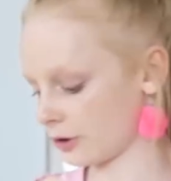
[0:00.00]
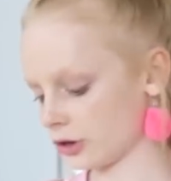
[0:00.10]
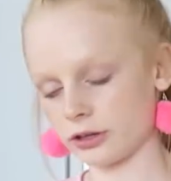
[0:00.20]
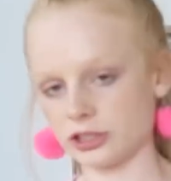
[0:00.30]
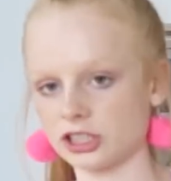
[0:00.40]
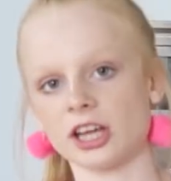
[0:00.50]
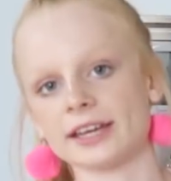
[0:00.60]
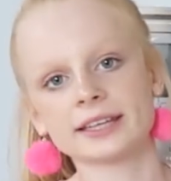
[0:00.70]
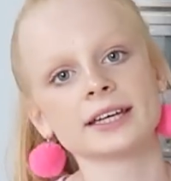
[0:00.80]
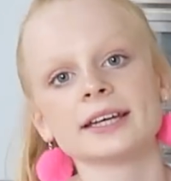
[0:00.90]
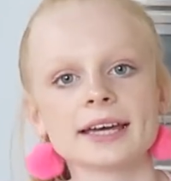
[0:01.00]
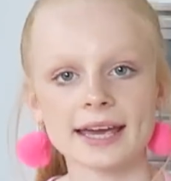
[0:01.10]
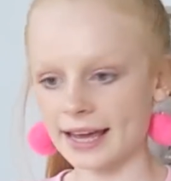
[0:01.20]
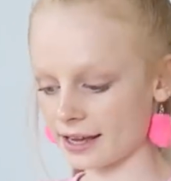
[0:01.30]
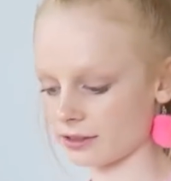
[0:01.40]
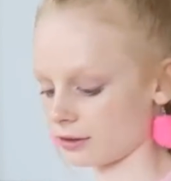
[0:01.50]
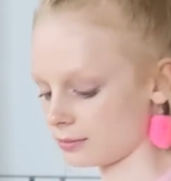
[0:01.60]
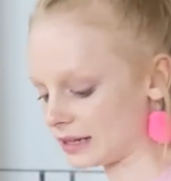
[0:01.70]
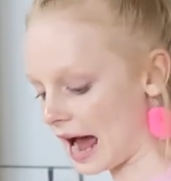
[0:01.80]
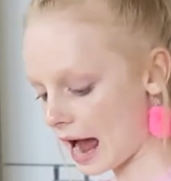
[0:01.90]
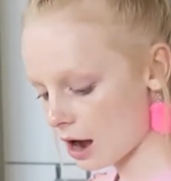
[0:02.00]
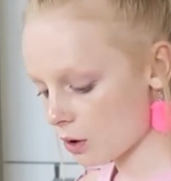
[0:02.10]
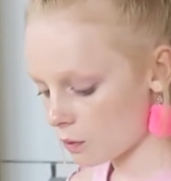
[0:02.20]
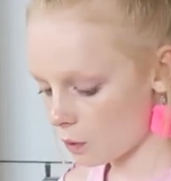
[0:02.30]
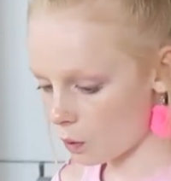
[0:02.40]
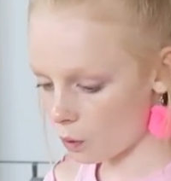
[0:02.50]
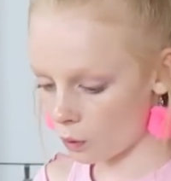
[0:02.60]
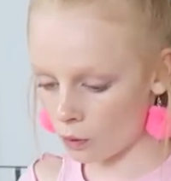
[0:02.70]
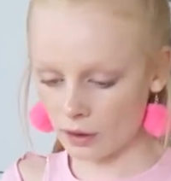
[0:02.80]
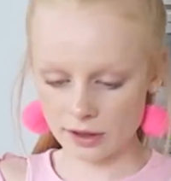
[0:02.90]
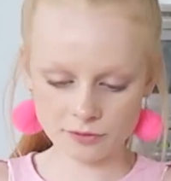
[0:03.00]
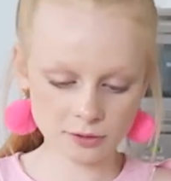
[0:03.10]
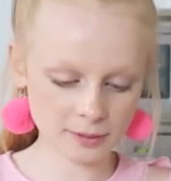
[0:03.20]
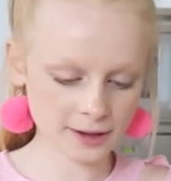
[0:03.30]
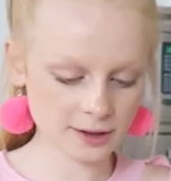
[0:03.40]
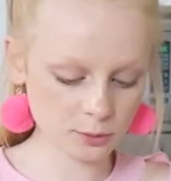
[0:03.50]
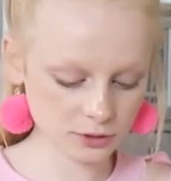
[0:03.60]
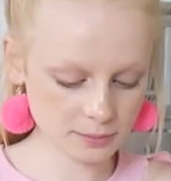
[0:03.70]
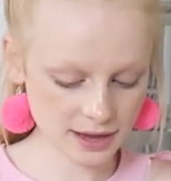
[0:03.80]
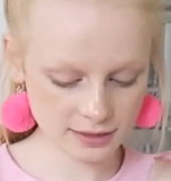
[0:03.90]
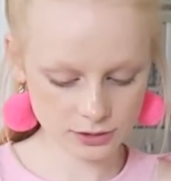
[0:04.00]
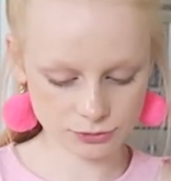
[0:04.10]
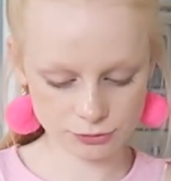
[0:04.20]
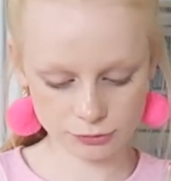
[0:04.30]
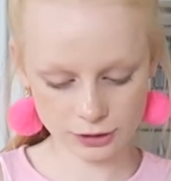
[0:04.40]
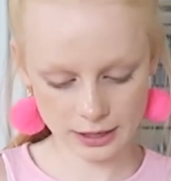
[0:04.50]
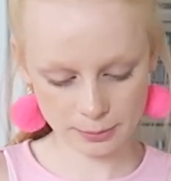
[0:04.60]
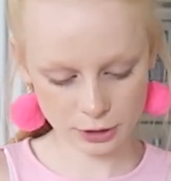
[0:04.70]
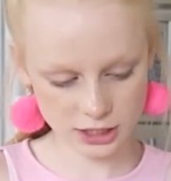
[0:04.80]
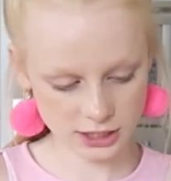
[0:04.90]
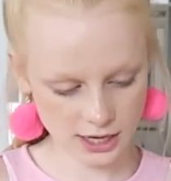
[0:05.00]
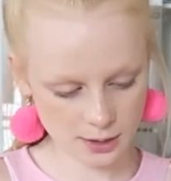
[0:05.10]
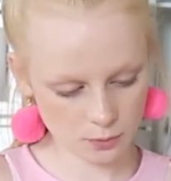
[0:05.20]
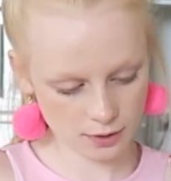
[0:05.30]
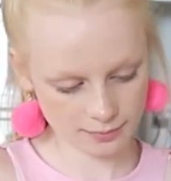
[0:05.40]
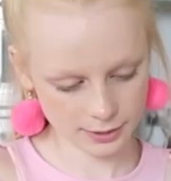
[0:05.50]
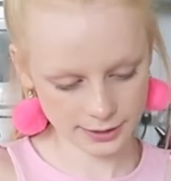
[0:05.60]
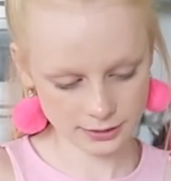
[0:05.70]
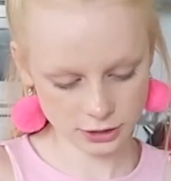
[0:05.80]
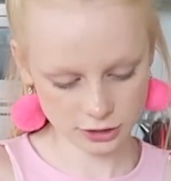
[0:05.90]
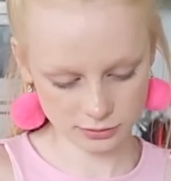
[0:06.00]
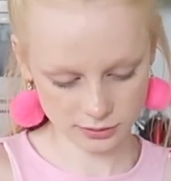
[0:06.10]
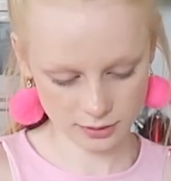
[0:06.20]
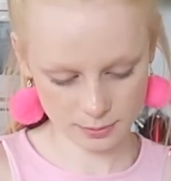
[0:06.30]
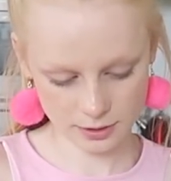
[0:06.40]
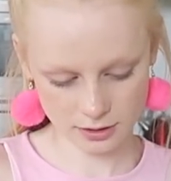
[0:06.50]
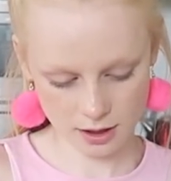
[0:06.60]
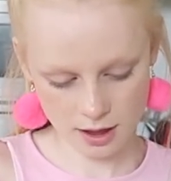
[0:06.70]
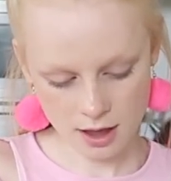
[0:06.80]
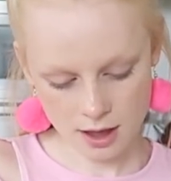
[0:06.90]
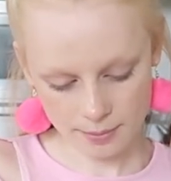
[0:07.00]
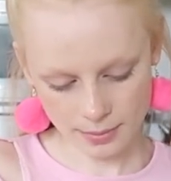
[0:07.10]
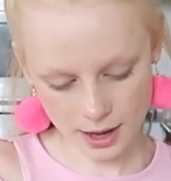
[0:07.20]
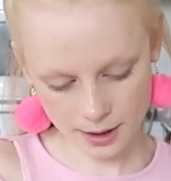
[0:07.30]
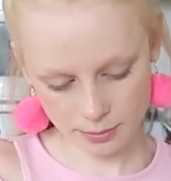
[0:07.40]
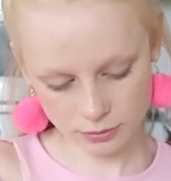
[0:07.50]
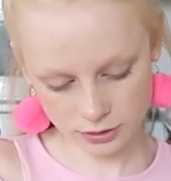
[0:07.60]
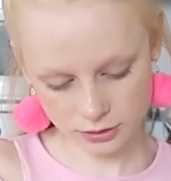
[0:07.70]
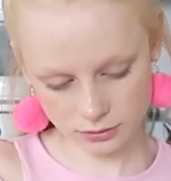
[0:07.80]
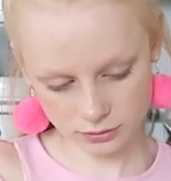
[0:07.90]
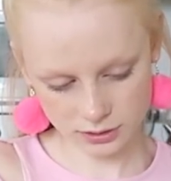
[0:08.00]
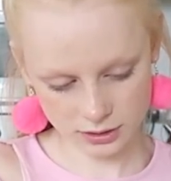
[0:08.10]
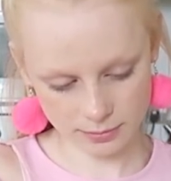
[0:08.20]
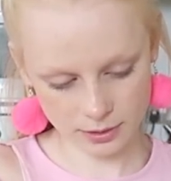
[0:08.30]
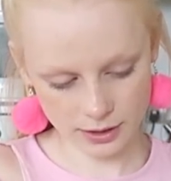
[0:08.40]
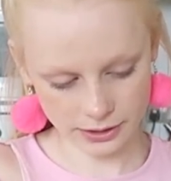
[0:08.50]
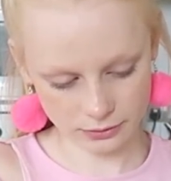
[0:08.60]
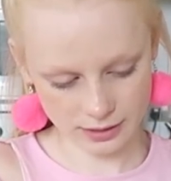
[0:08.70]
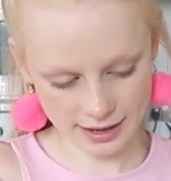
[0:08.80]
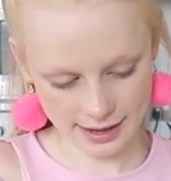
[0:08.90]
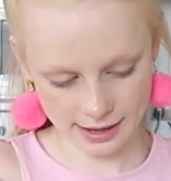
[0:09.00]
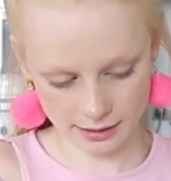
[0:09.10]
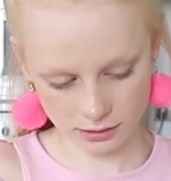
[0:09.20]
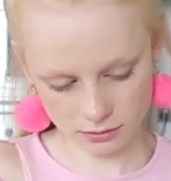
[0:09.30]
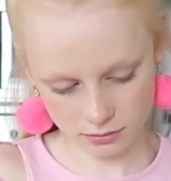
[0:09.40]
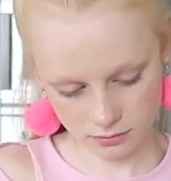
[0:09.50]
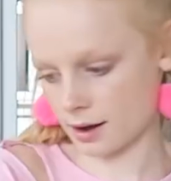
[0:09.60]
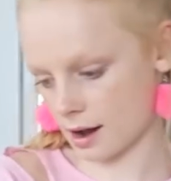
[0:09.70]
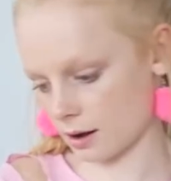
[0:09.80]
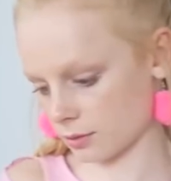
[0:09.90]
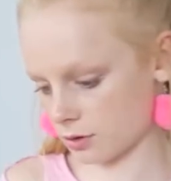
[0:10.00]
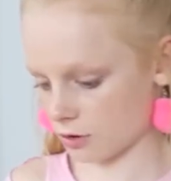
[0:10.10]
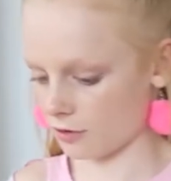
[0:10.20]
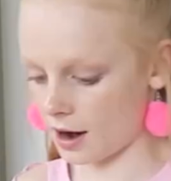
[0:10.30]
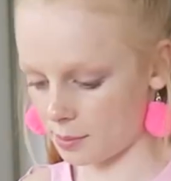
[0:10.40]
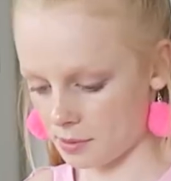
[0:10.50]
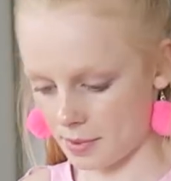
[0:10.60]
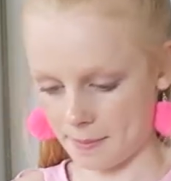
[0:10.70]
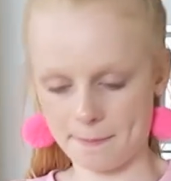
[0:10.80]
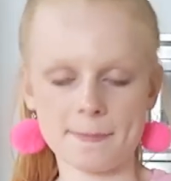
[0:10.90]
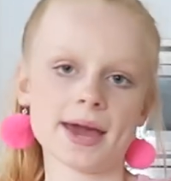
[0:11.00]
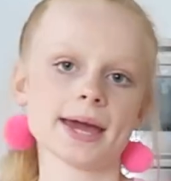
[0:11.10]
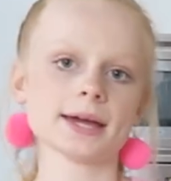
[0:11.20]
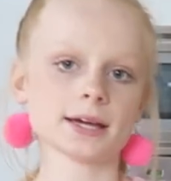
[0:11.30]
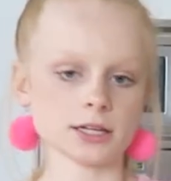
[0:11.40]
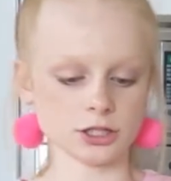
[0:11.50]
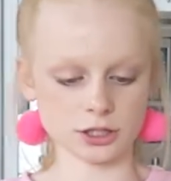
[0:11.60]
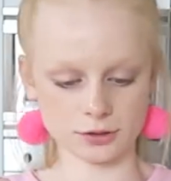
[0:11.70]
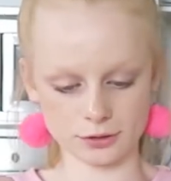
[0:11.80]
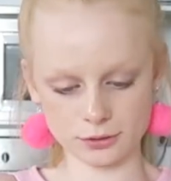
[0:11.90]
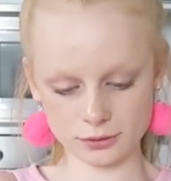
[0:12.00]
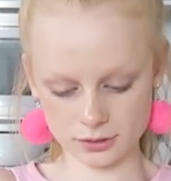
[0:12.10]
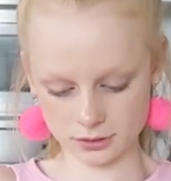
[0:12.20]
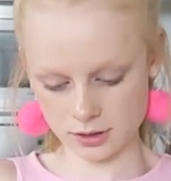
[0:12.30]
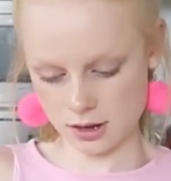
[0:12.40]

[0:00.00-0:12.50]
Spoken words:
You can just like eat them now, or if you're like want to make this really pretty, what I'm going to do is I'm going to put the purple noodles in a pile here. Now I'm going to grab my pink noodles.